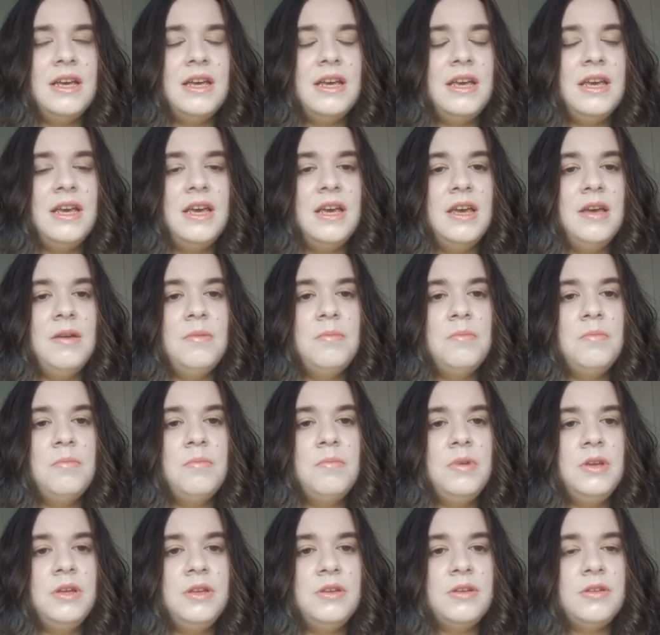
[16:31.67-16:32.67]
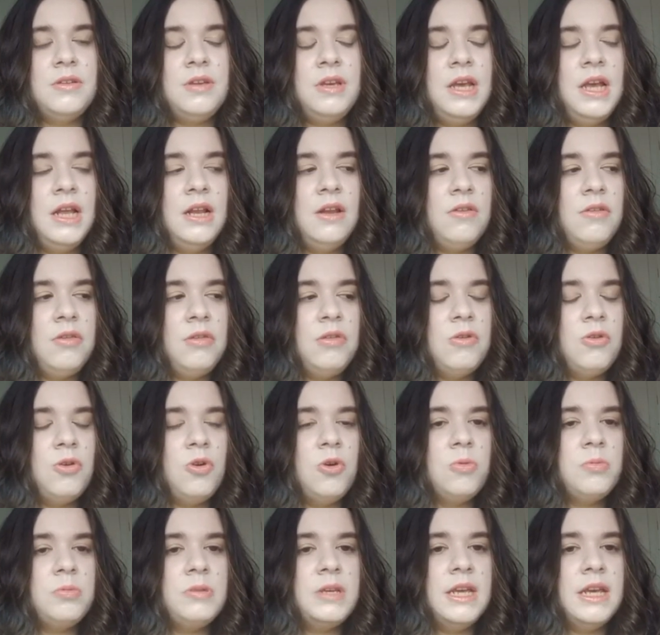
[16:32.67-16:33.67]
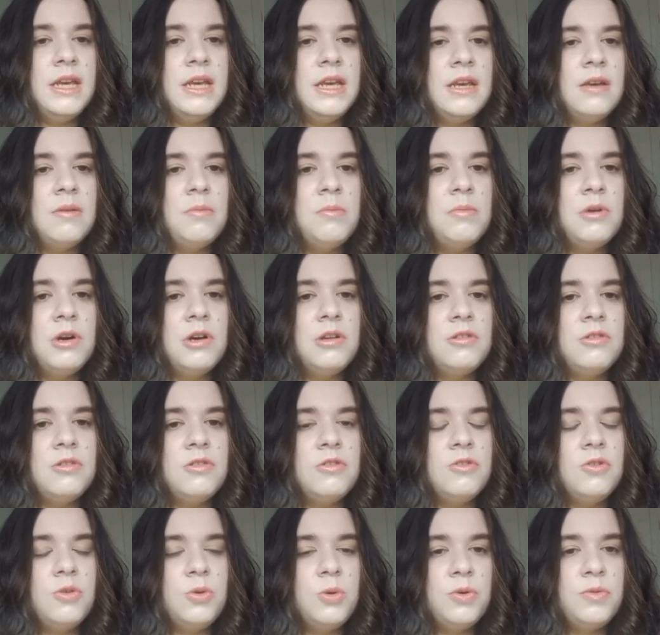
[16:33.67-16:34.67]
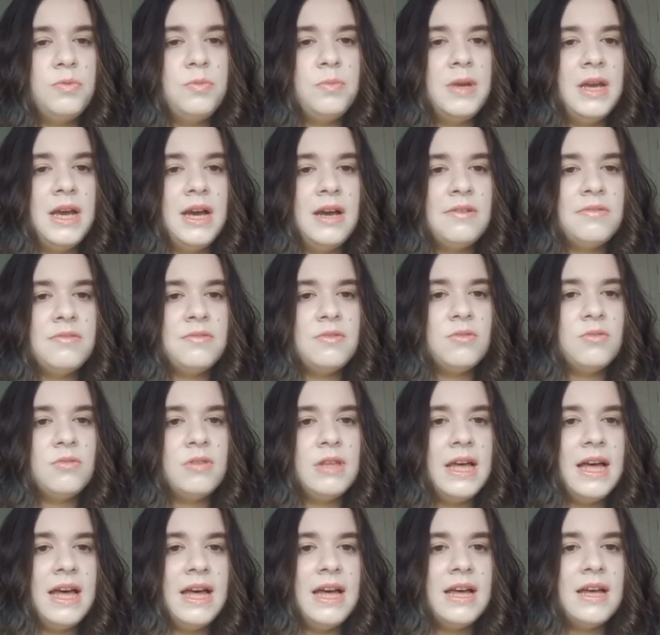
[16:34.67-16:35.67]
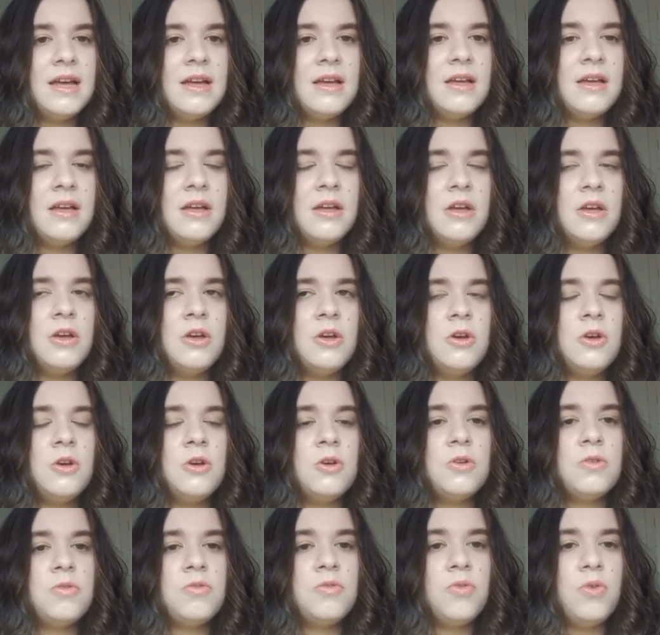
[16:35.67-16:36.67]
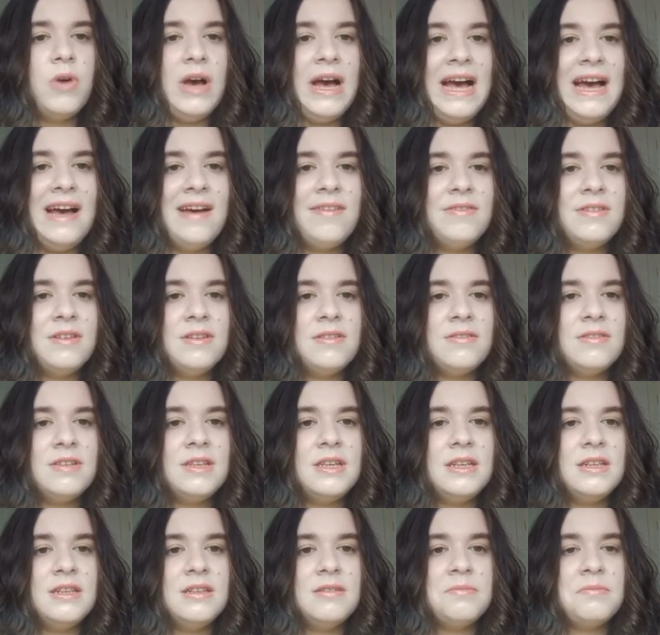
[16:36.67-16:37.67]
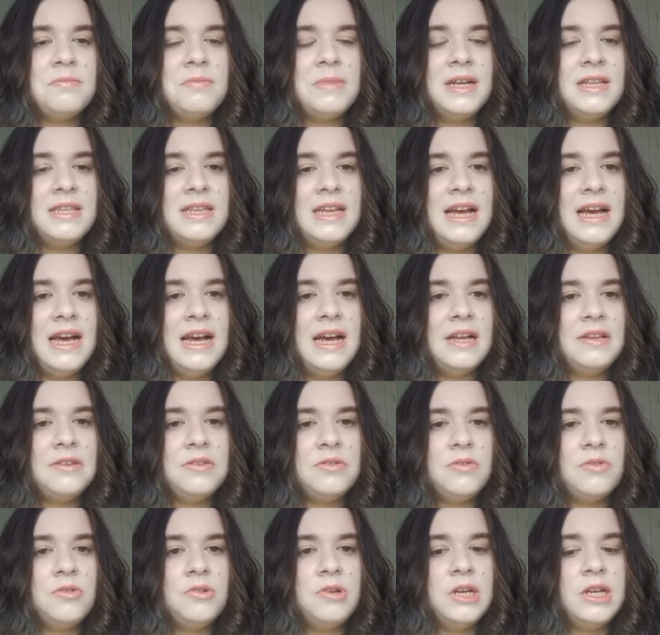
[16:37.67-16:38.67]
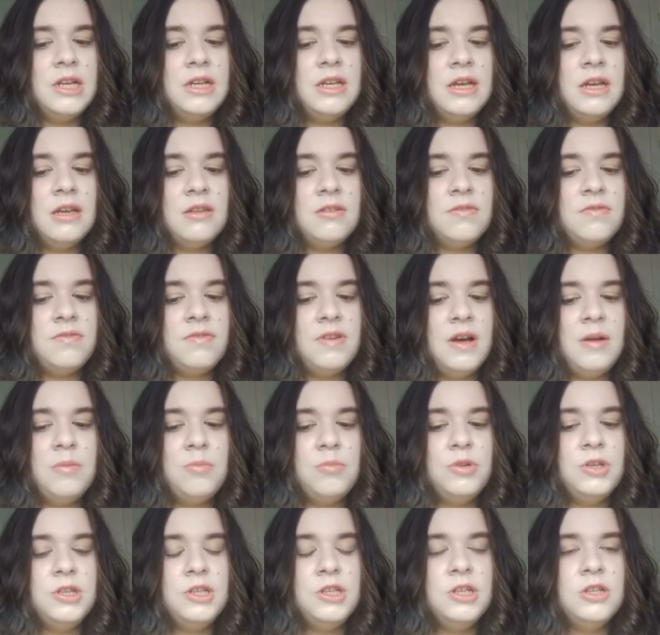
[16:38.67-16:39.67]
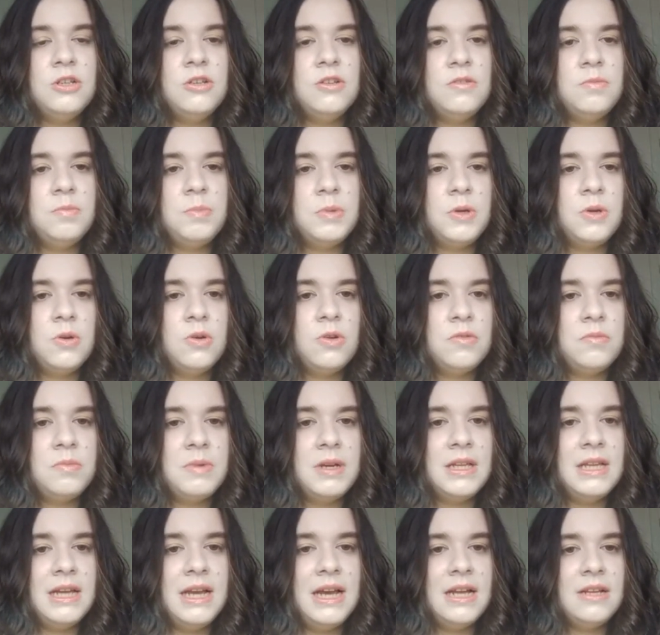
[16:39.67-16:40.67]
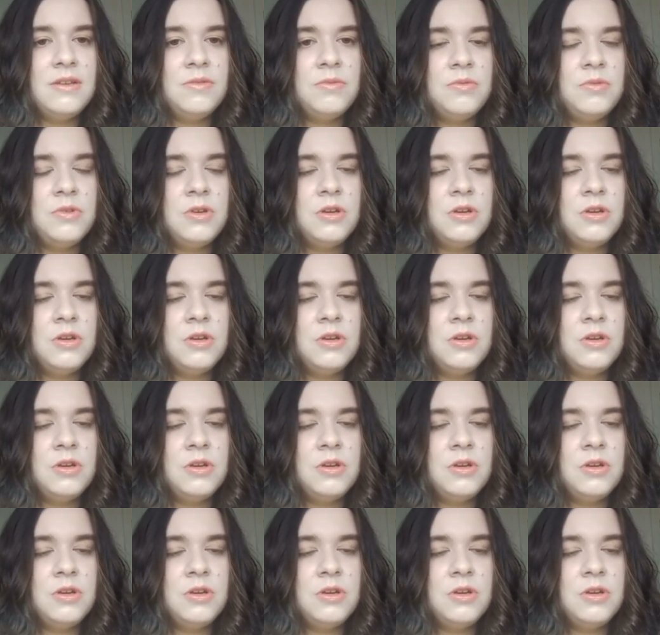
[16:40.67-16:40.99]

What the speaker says: he just kind of stopped taking much to do with me after that. So I haven't seen my dad or any of his family in years, because my dad